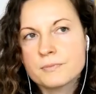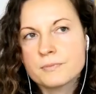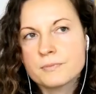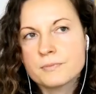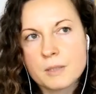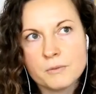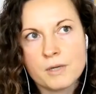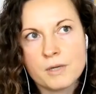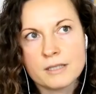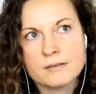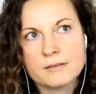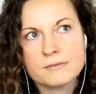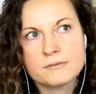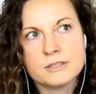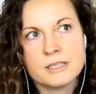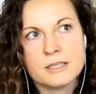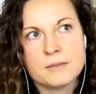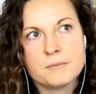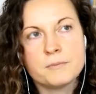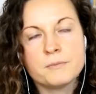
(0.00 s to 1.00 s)
probably
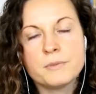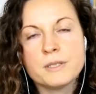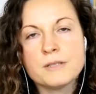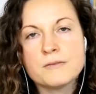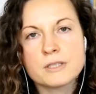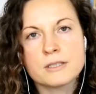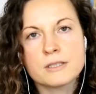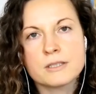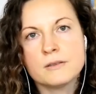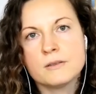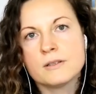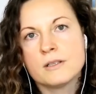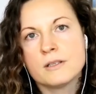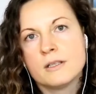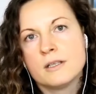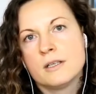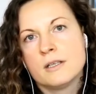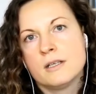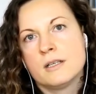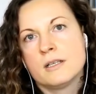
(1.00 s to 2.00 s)
one of the
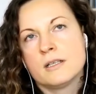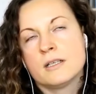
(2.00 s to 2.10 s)
pivotal